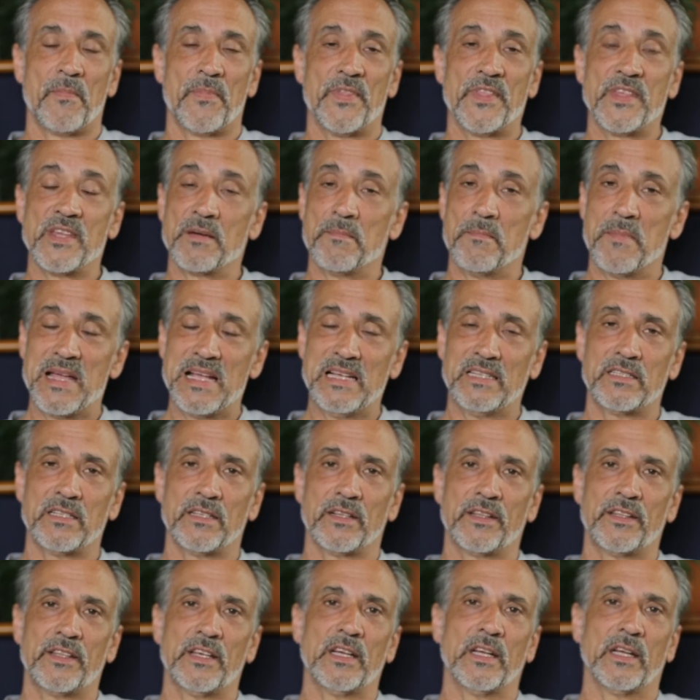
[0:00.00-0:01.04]
the
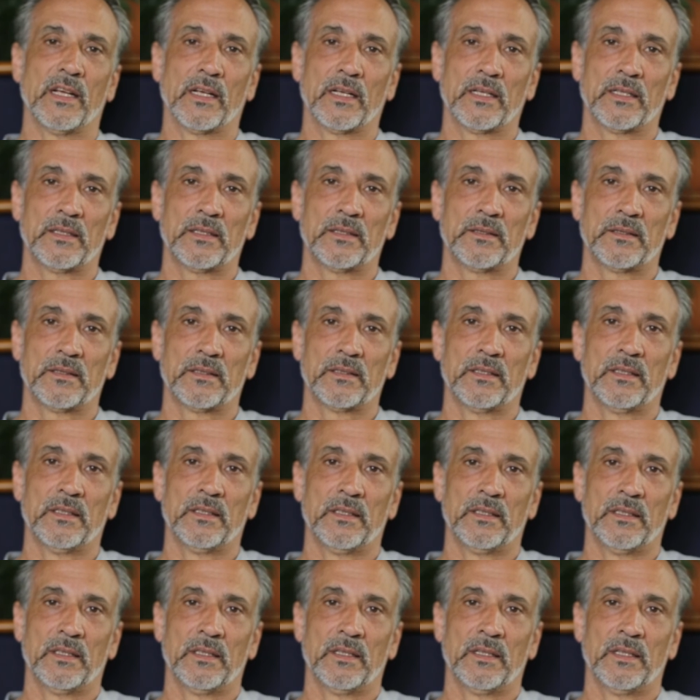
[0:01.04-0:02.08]
amazing thing
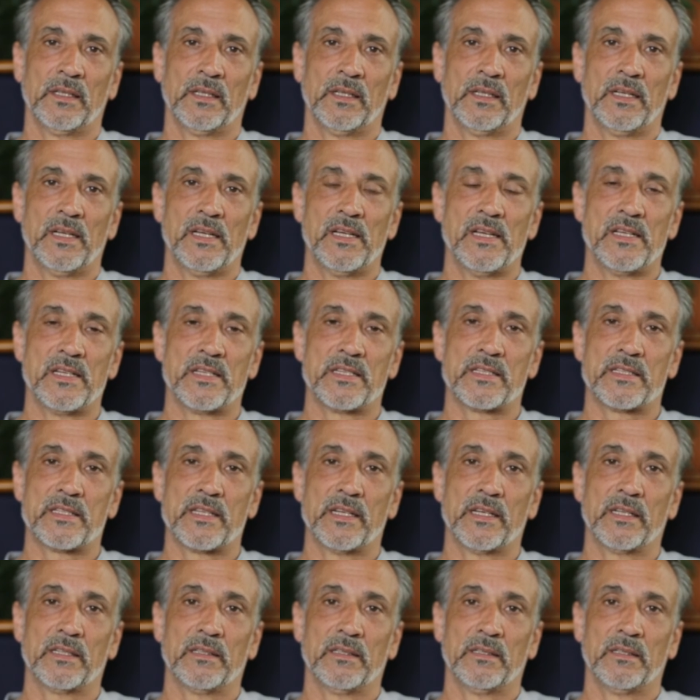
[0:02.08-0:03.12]
is
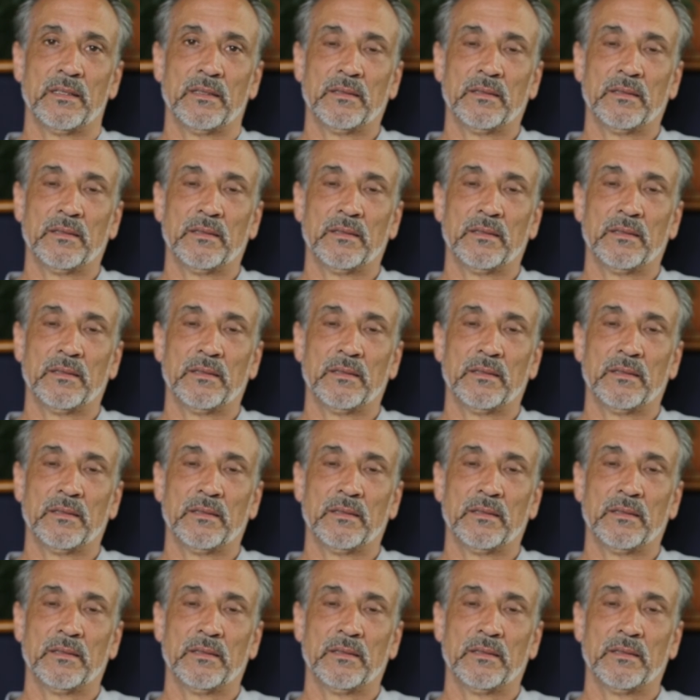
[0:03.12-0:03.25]
that